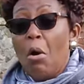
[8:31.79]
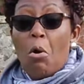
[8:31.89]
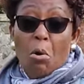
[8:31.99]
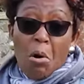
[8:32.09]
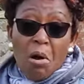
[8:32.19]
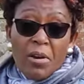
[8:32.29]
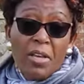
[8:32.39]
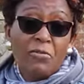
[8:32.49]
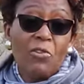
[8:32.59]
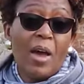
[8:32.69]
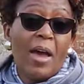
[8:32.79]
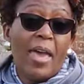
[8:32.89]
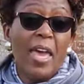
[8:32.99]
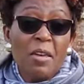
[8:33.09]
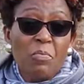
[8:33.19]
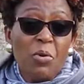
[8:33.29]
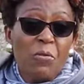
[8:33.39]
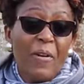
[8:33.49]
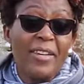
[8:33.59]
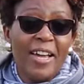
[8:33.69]
Or if you are
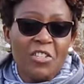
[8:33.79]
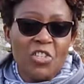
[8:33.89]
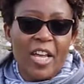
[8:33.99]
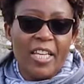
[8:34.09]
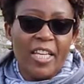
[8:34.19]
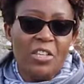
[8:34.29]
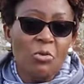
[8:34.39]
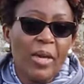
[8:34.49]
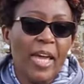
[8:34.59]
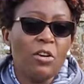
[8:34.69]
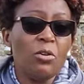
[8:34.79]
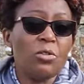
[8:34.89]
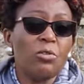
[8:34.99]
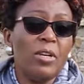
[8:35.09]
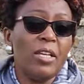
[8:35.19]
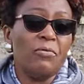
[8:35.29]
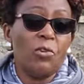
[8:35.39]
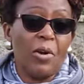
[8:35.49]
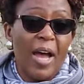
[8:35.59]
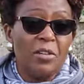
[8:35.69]
able financially, you can also leave
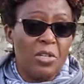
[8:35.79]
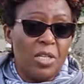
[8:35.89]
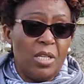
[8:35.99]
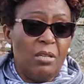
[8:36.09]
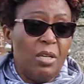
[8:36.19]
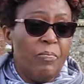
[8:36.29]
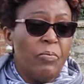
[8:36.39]
your country.